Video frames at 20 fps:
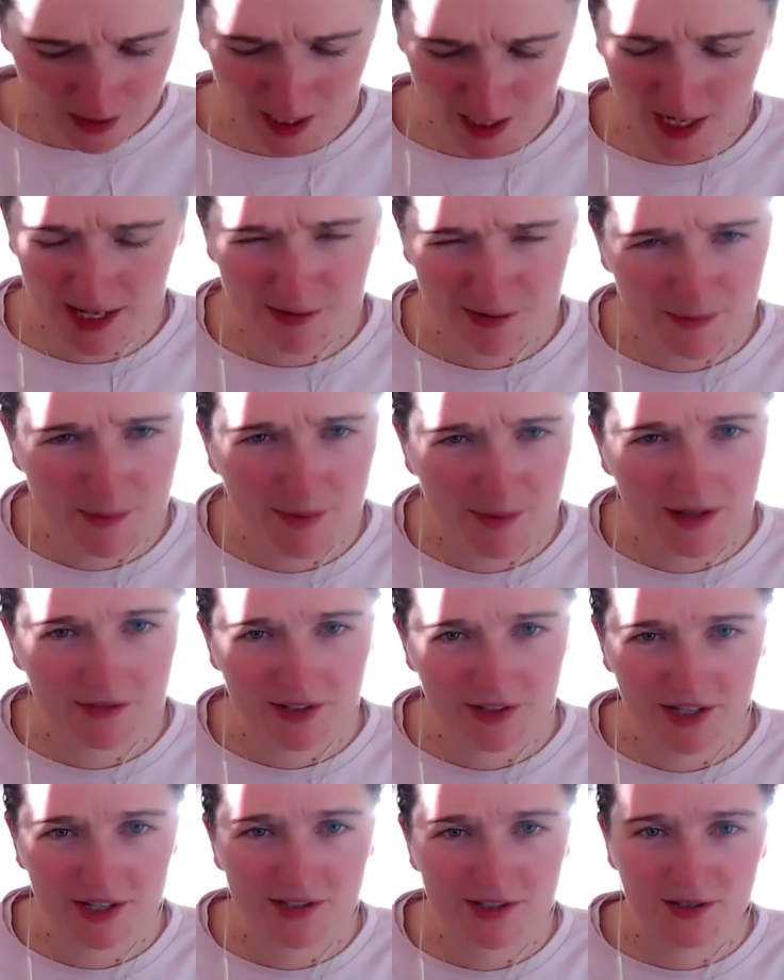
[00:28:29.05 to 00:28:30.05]
And I remember that
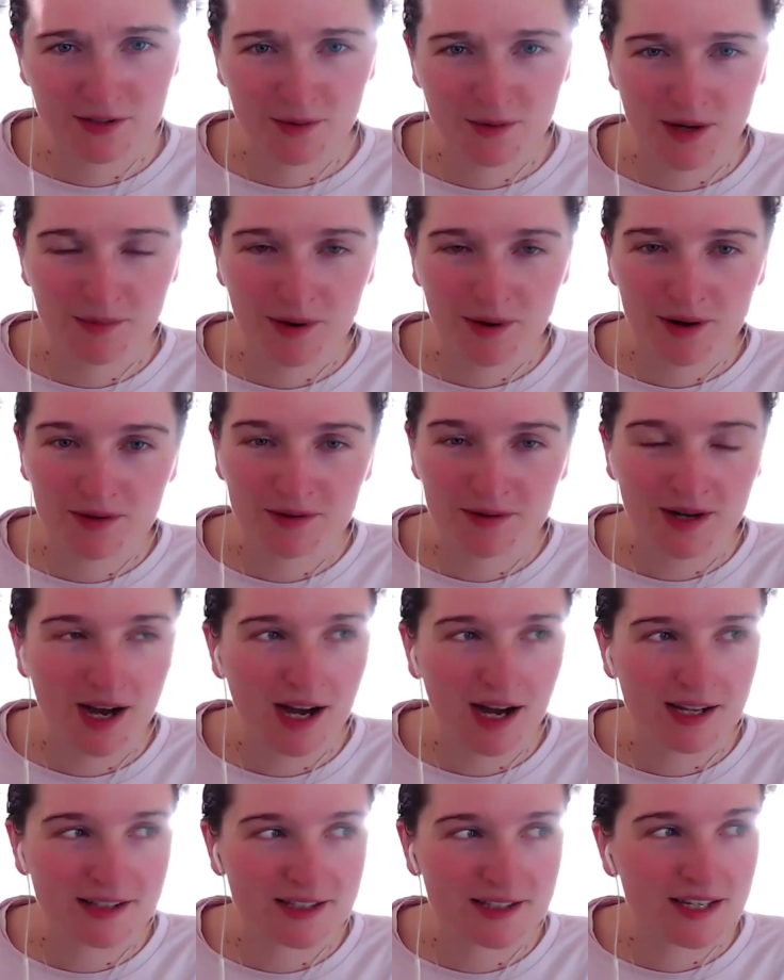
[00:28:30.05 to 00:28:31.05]
video doing quite well.
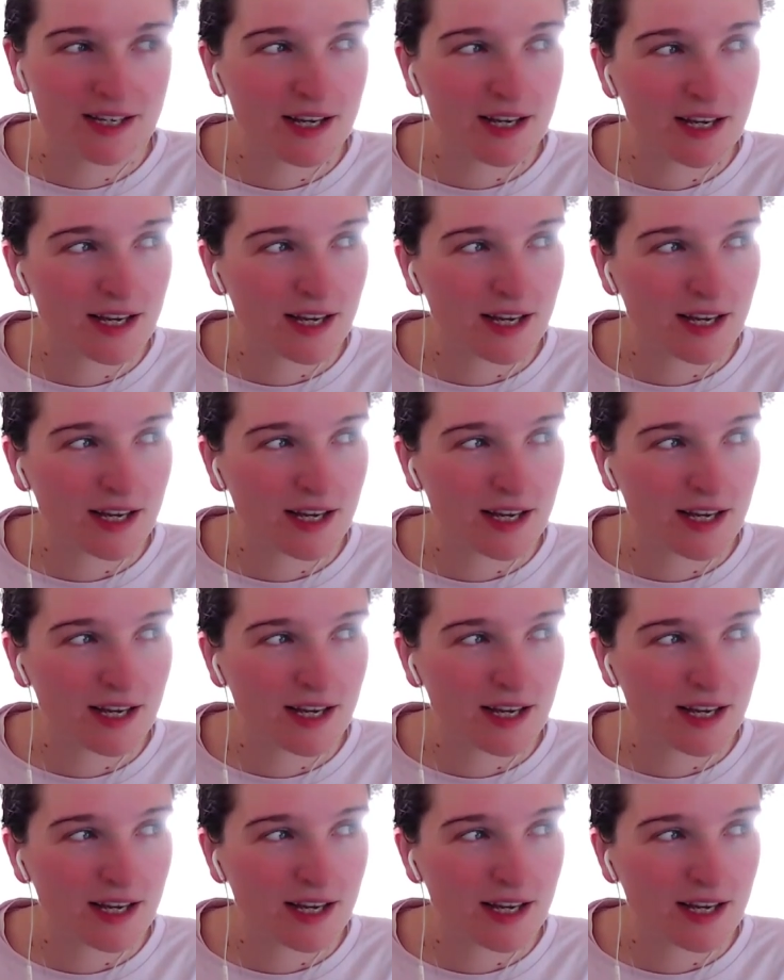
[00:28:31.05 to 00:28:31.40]
And